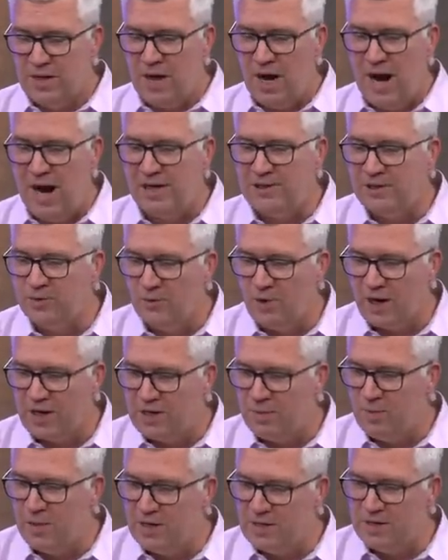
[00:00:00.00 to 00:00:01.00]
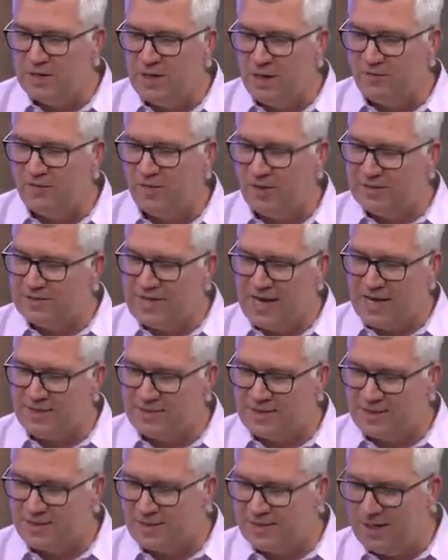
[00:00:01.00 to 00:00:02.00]
highly recommended, uh,
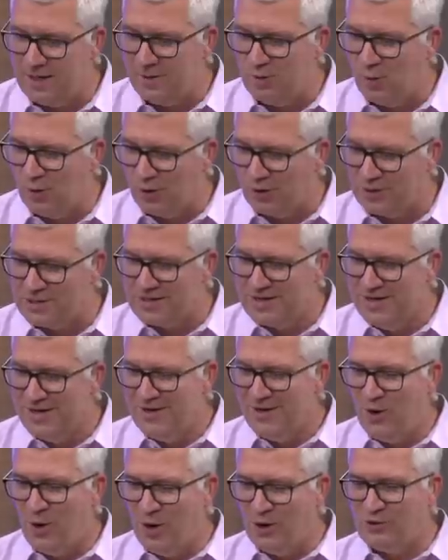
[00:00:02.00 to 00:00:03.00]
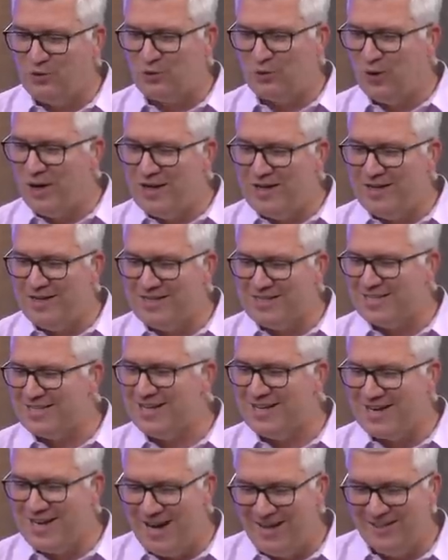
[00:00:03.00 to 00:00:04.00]
fantastic uh, works on trading
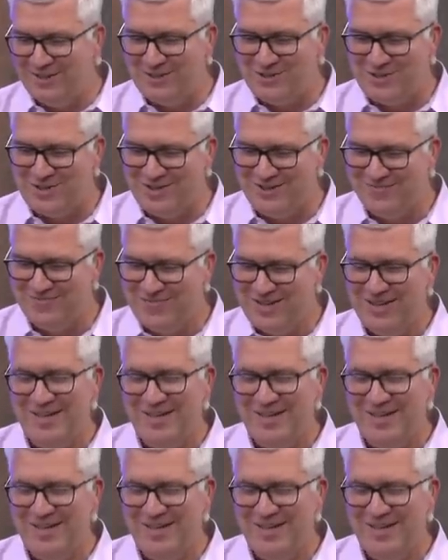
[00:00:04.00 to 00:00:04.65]
psychology.